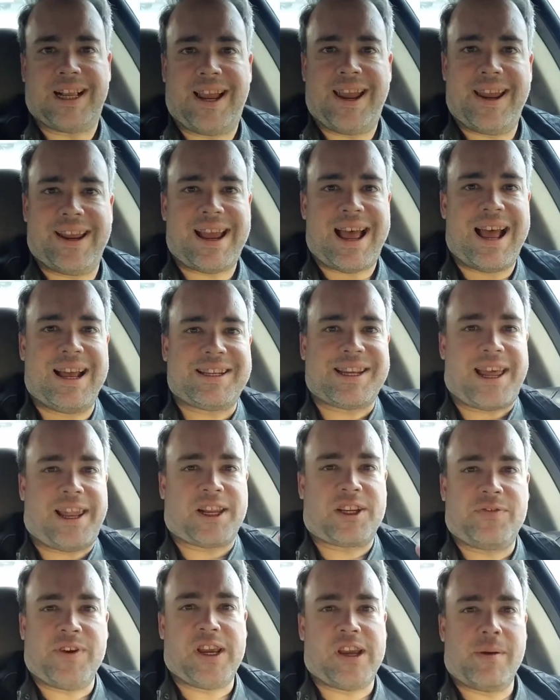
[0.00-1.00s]
Hey guys,
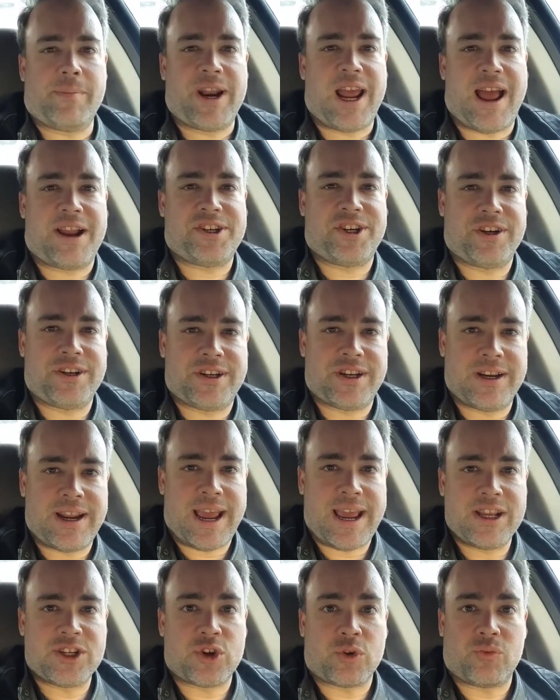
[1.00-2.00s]
Alex B coming at you.
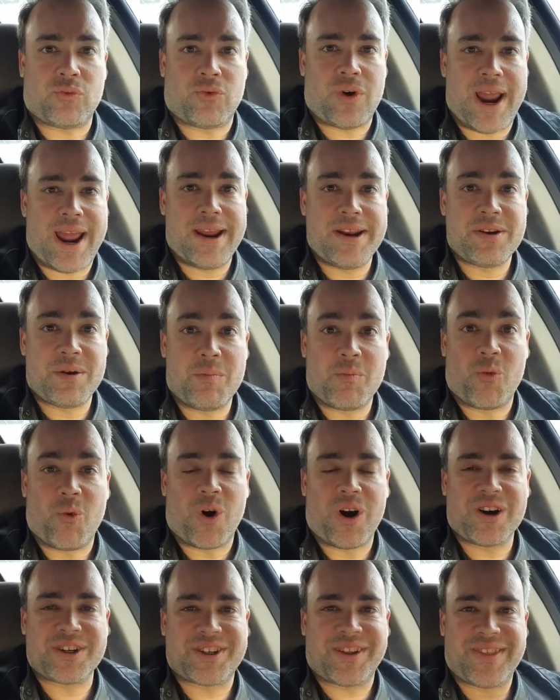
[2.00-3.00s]
Today's random
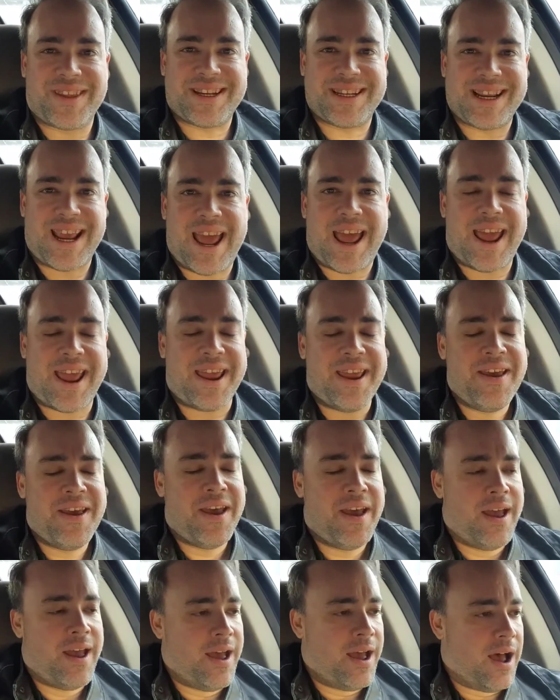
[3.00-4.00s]
words of the day.
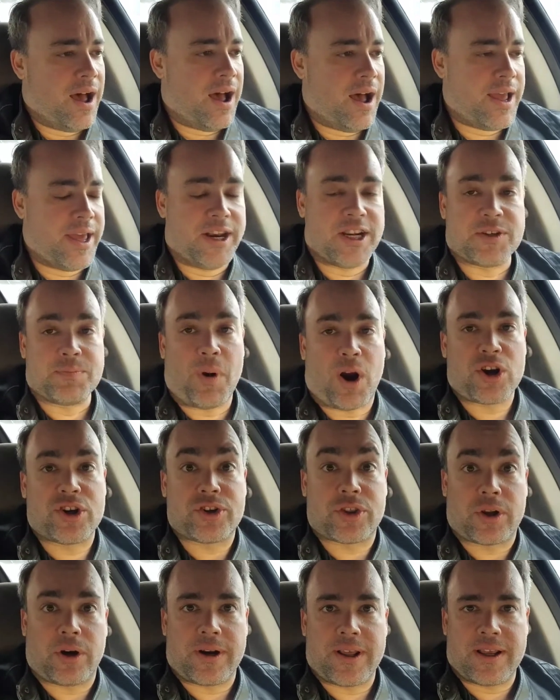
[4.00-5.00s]
It is
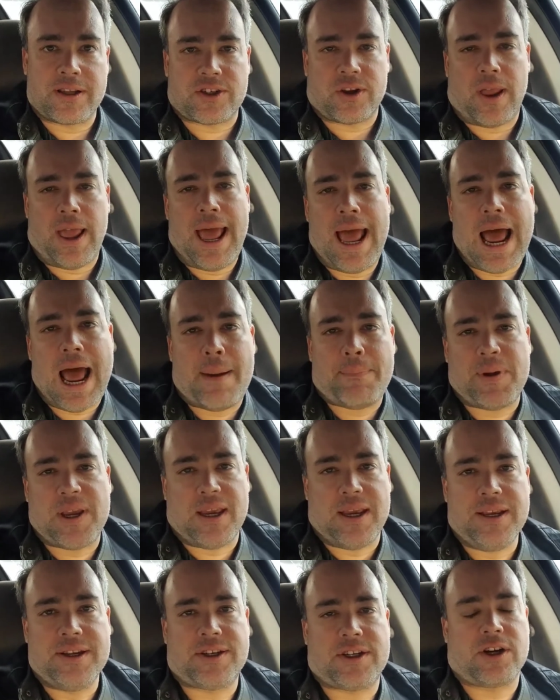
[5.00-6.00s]
March 30th, so happy
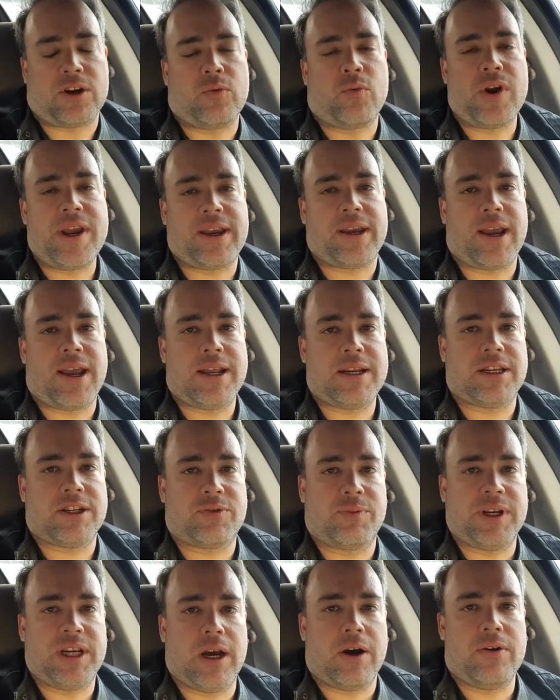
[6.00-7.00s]
Easter weekend
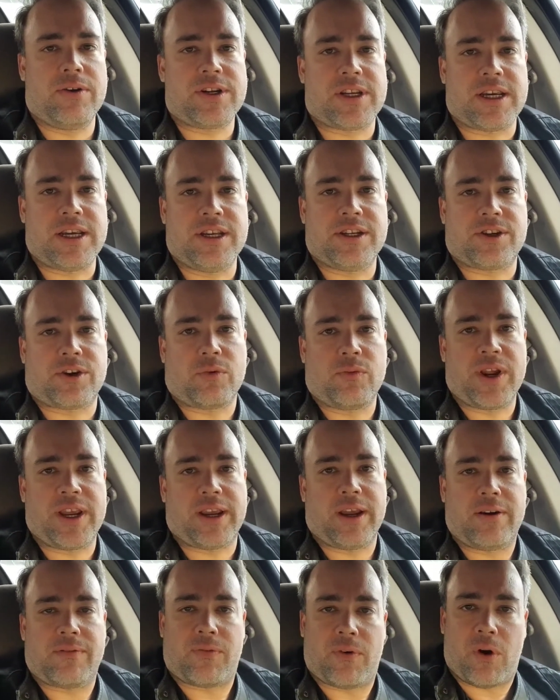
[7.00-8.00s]
as we go into Easter
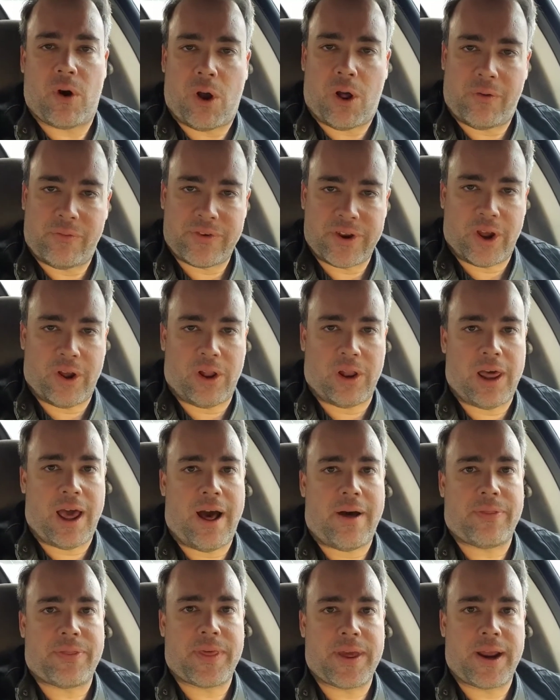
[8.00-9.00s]
weekend for all of y'all
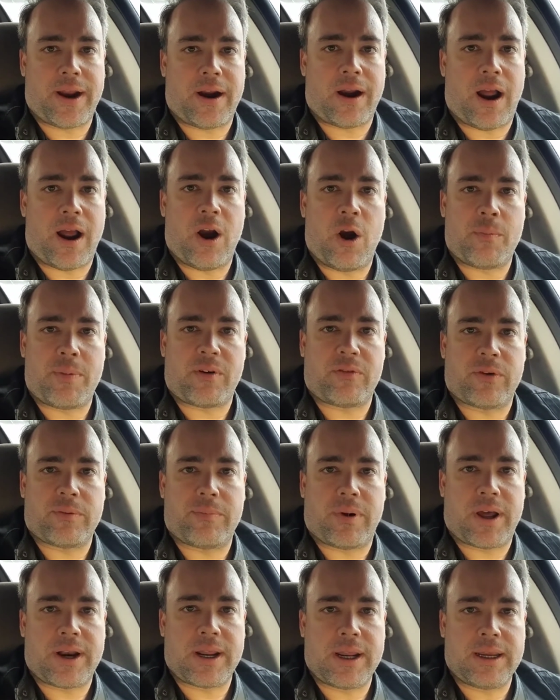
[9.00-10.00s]
out there. I hope
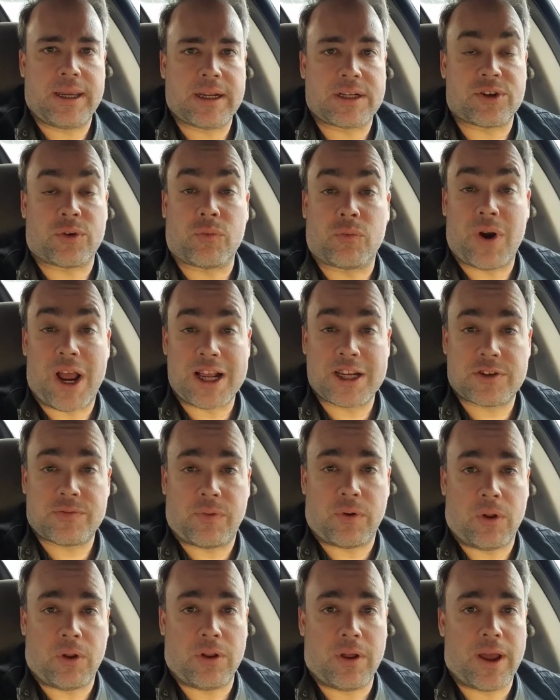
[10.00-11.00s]
everybody gets a
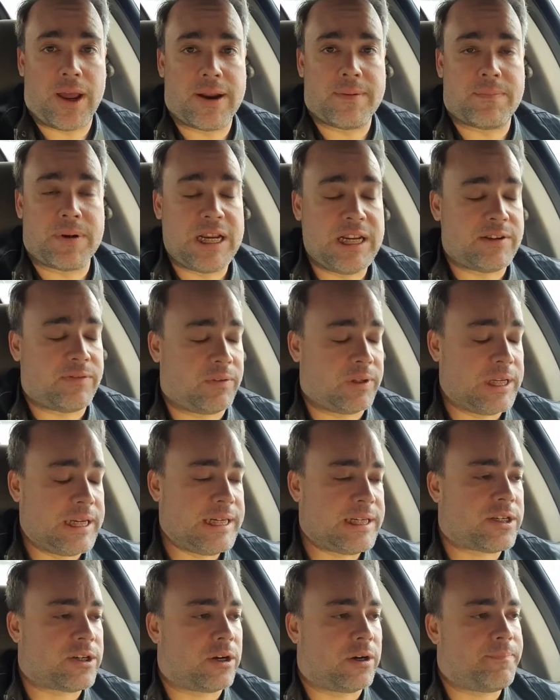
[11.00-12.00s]
restful and peaceful
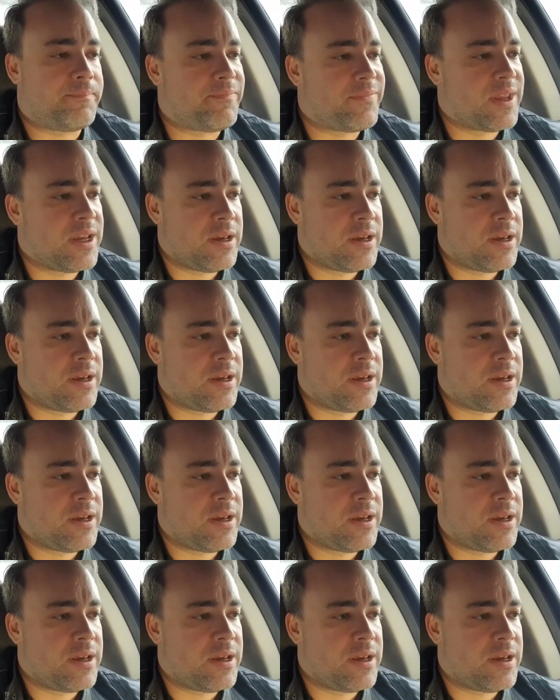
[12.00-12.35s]
Easter.